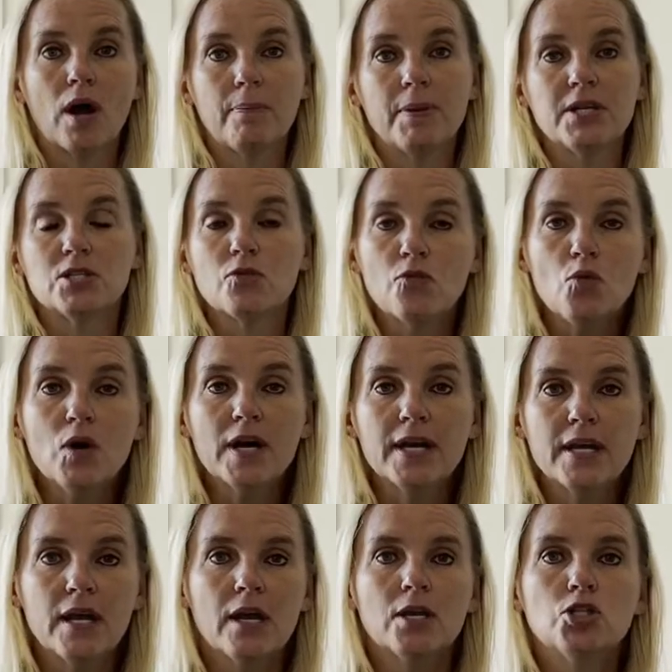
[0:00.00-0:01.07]
a piece of
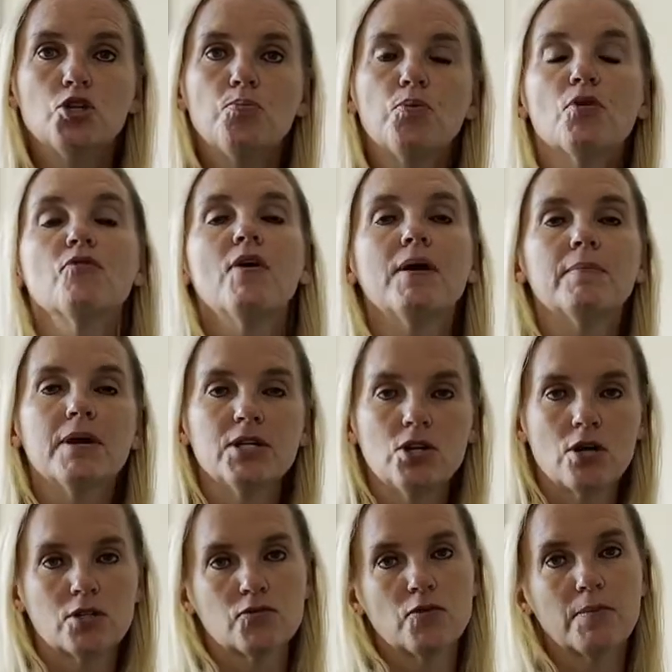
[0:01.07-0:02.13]
wood to prevent my
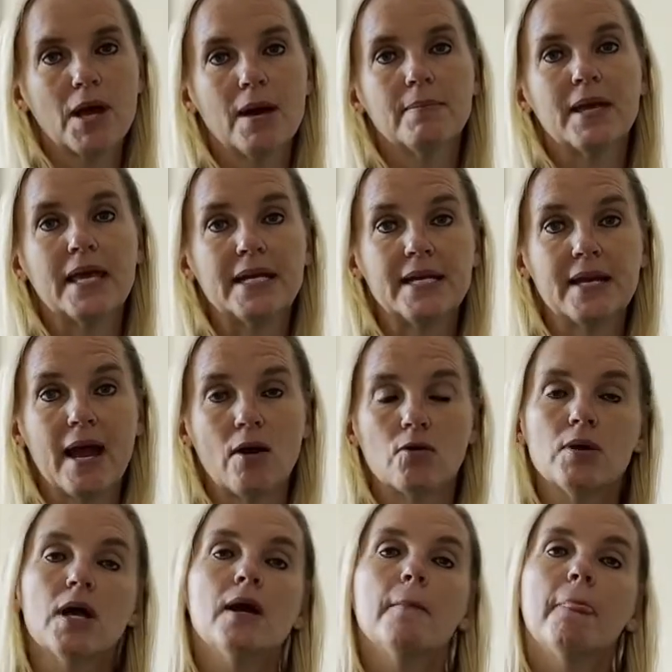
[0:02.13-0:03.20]
dogs from coming in and out.
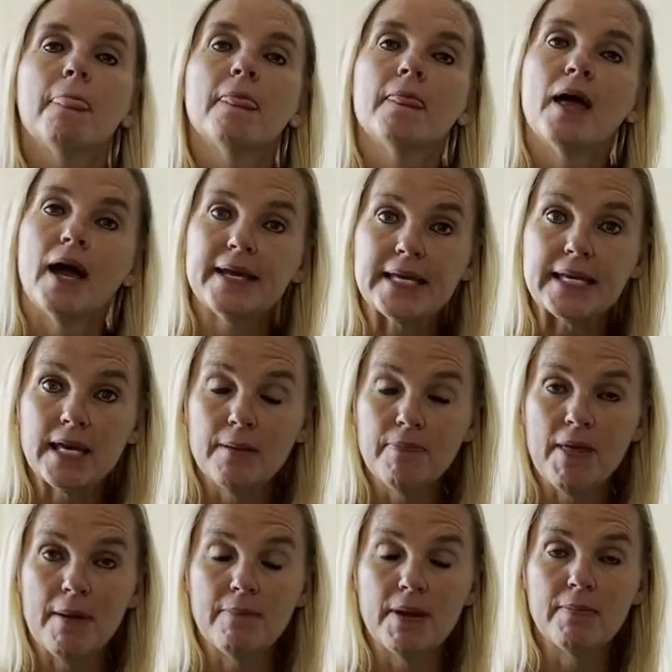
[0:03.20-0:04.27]
I can keep
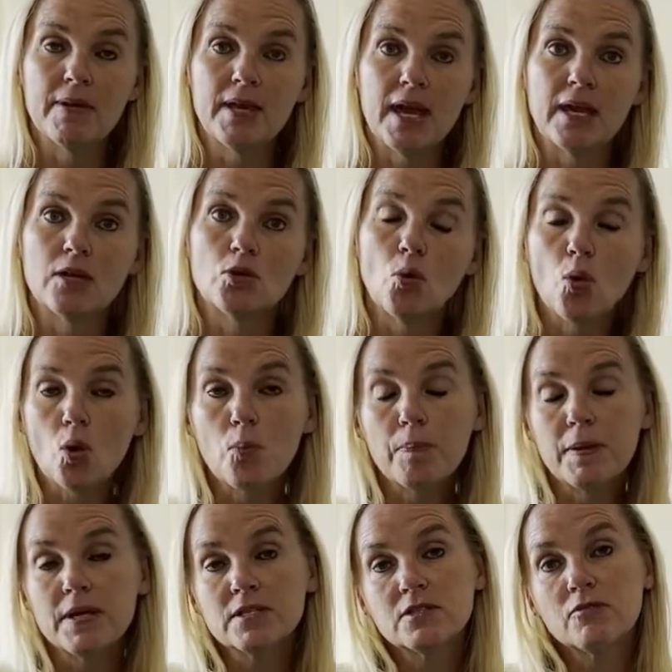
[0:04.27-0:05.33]
that baby gate or
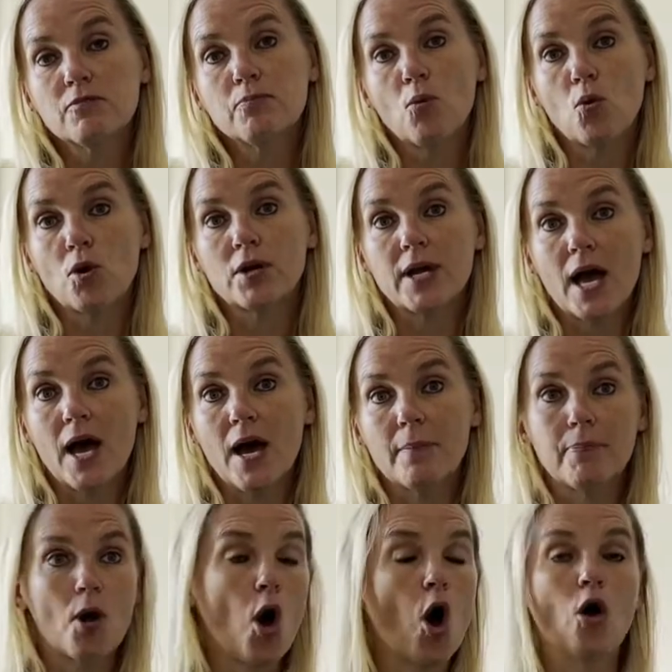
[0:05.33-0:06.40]
piece of board
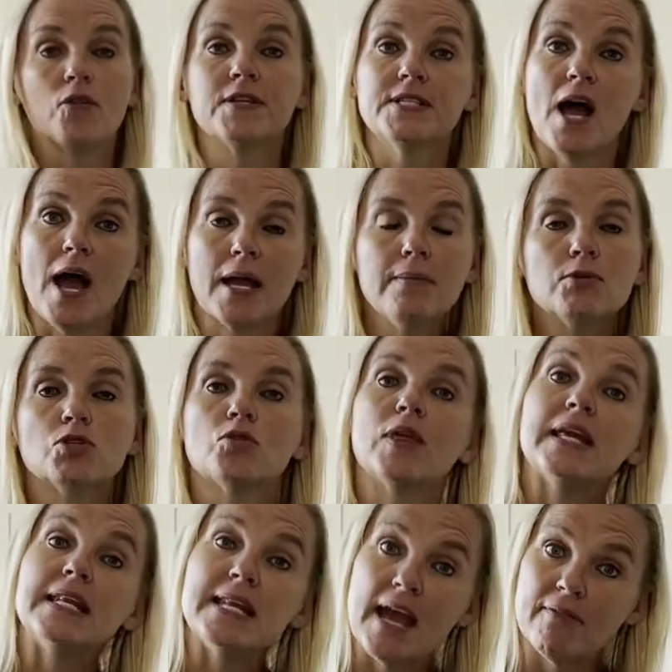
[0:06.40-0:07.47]
up all the time so
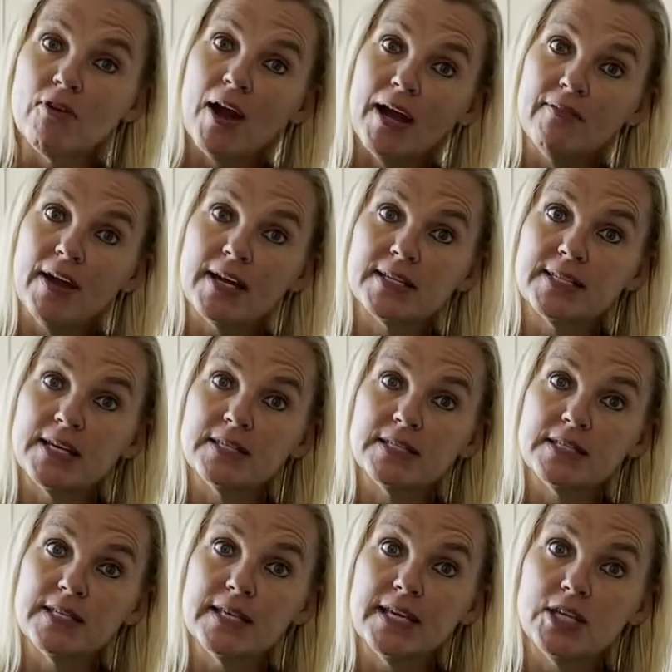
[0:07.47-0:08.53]
they never have access
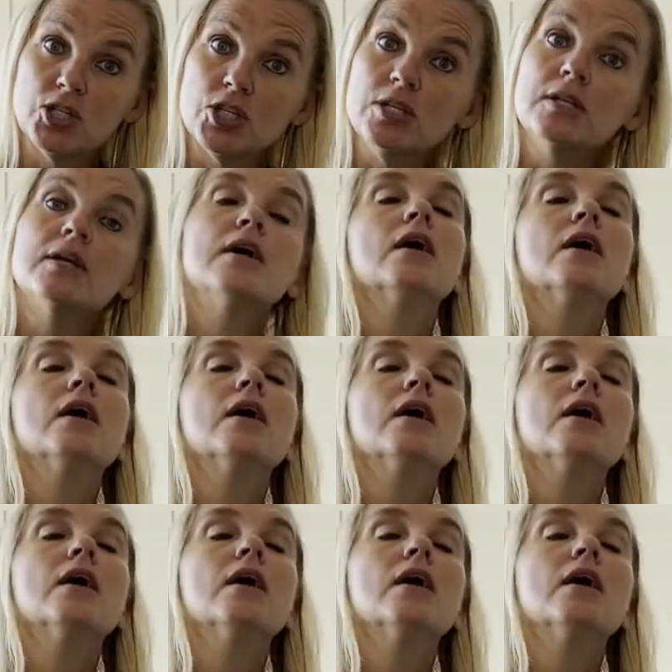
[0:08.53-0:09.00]
to the kitchen.